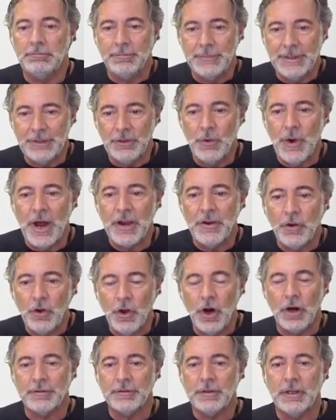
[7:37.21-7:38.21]
you are
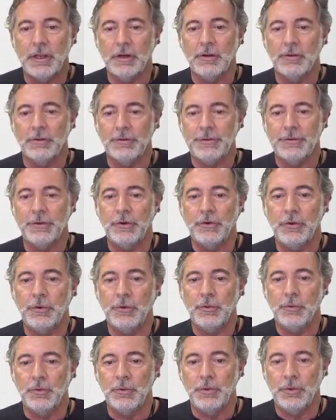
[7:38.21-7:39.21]
not close, so
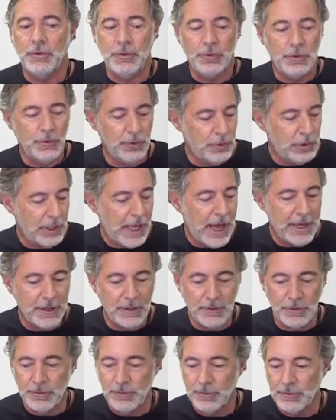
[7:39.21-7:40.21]
you'd
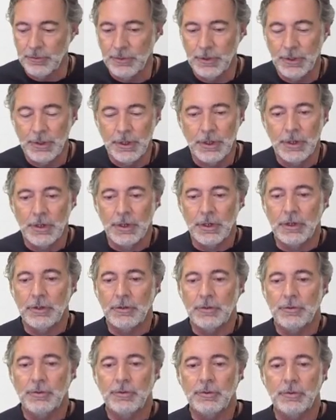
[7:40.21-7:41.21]
like to
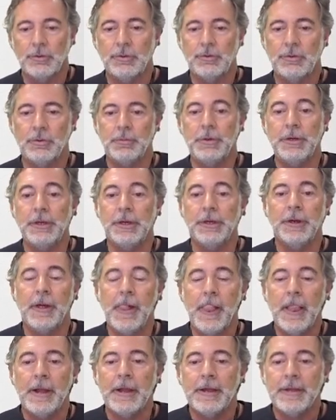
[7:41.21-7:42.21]
be.
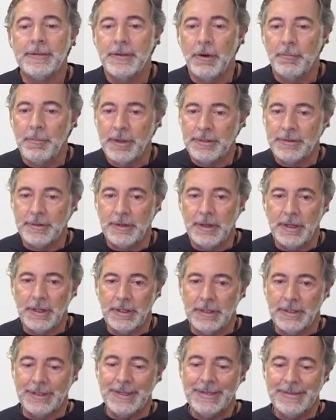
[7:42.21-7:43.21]
So, but
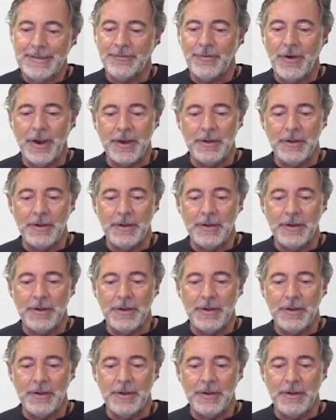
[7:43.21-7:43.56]
this is very